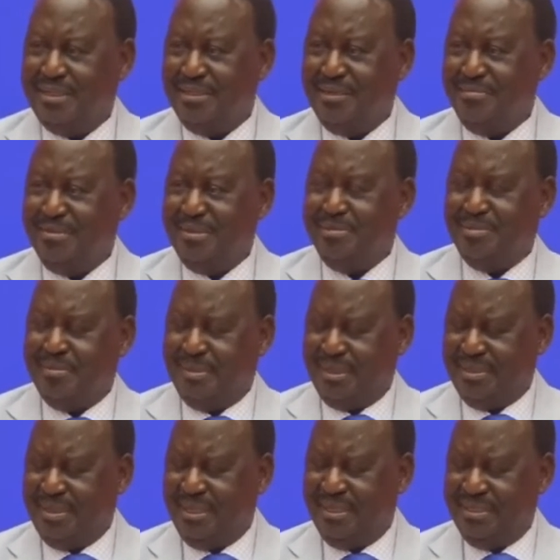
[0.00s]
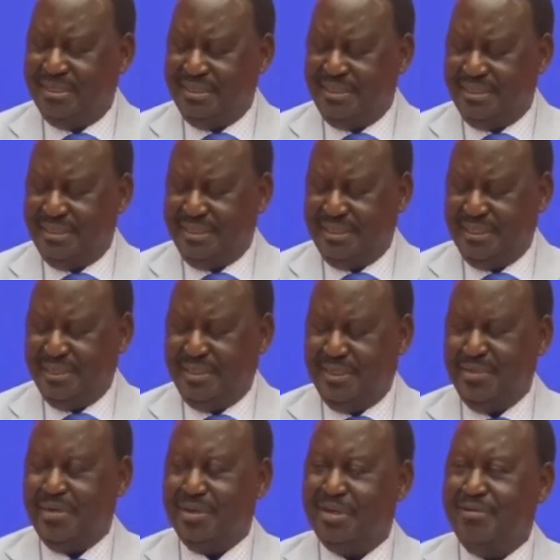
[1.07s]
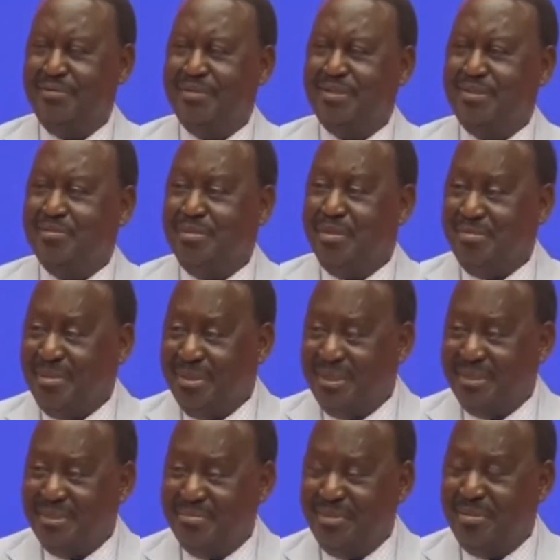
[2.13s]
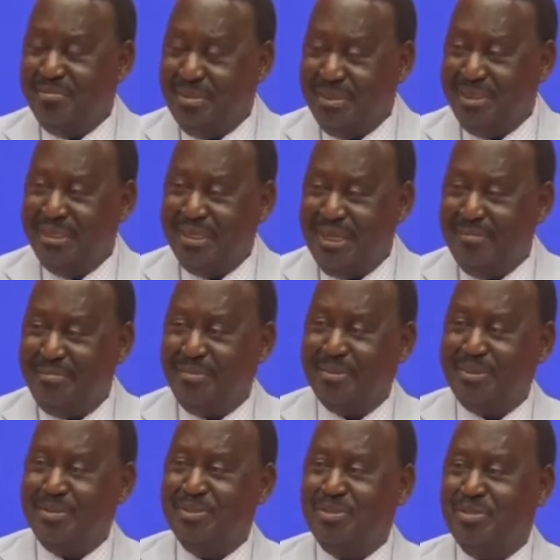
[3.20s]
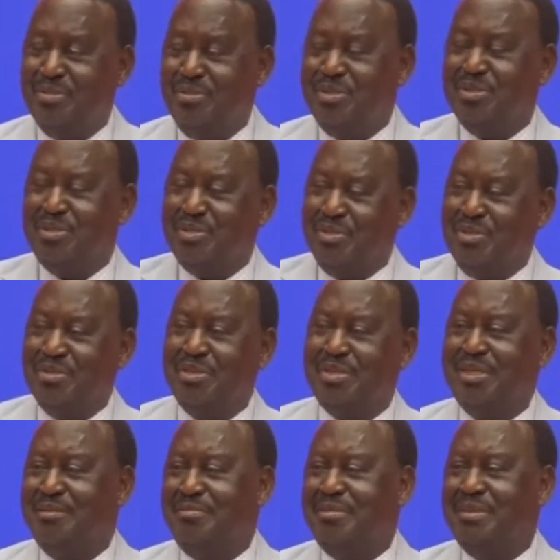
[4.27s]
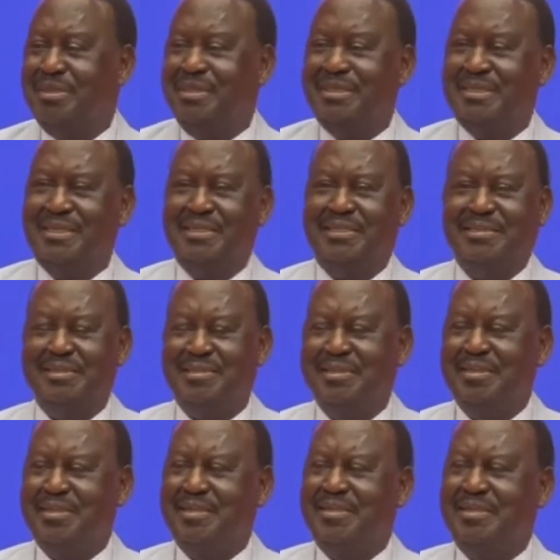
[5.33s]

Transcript: same people, Adani, are given them Bombay. Bombay airport used to be so dilapidated,